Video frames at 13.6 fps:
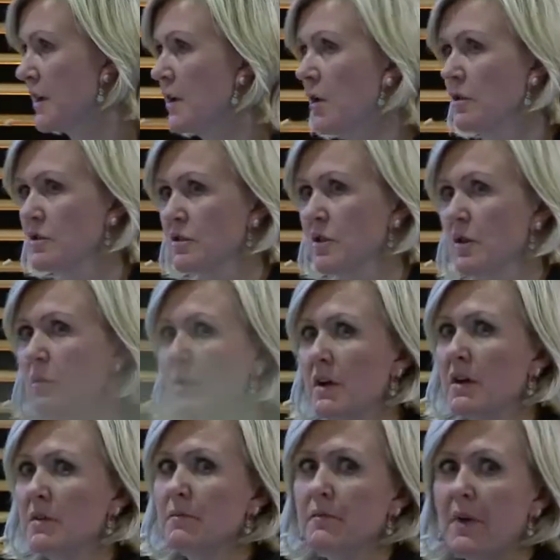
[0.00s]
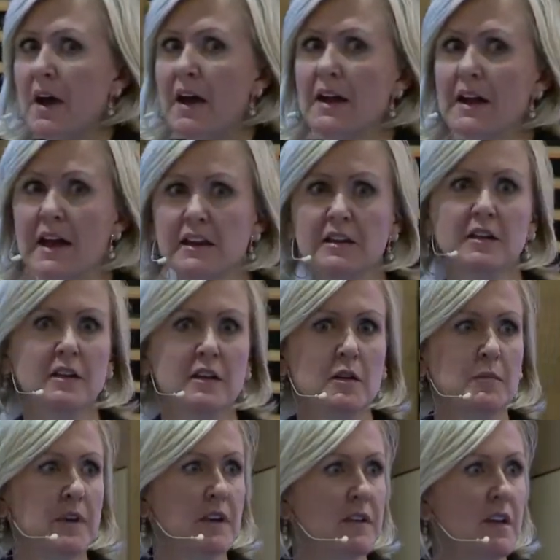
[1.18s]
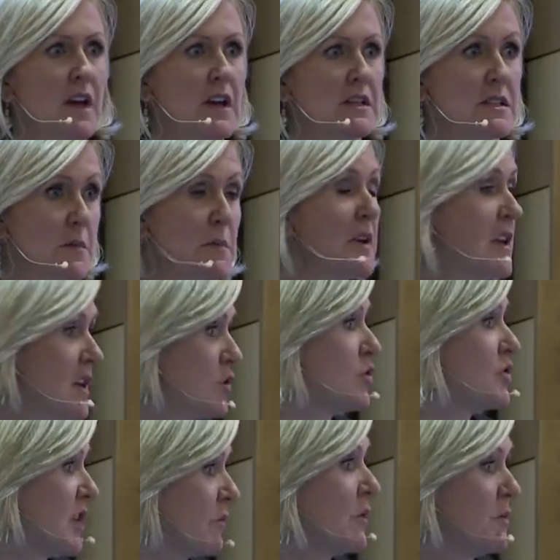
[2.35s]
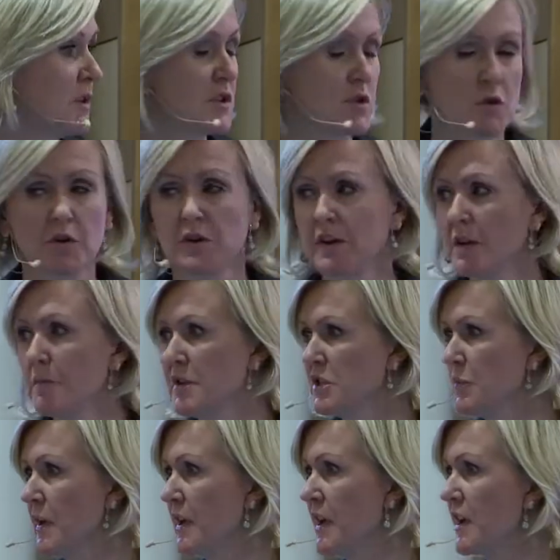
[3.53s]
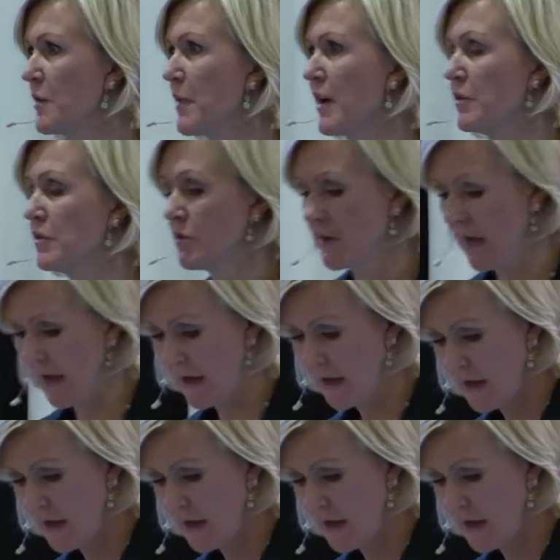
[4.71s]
and also highlighting a little bit some of the issues that we will certainly be speaking about today.